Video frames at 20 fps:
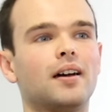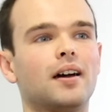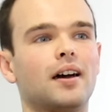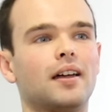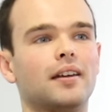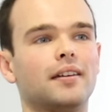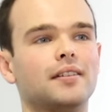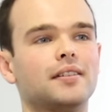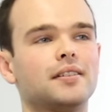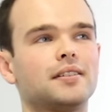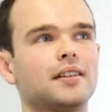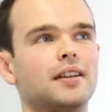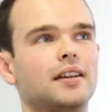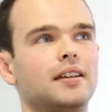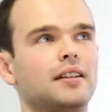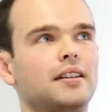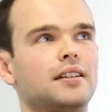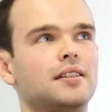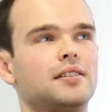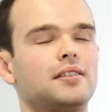And
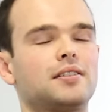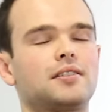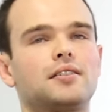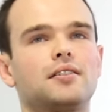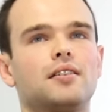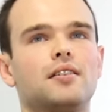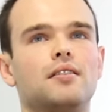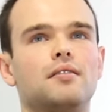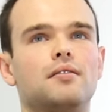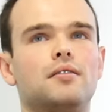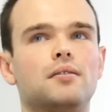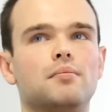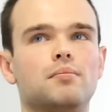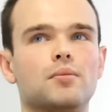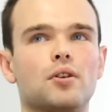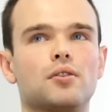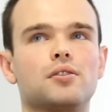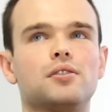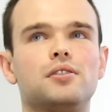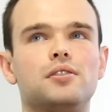it is the
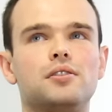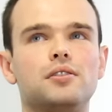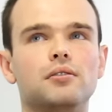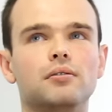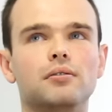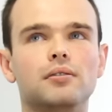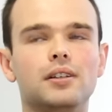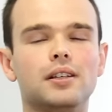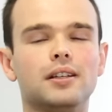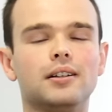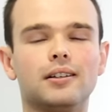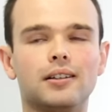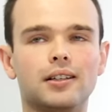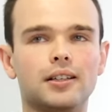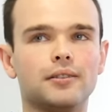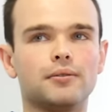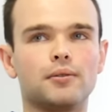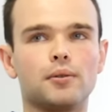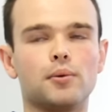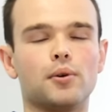most
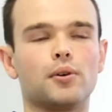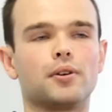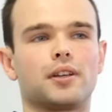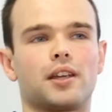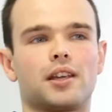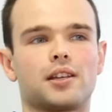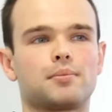uniquely rewarding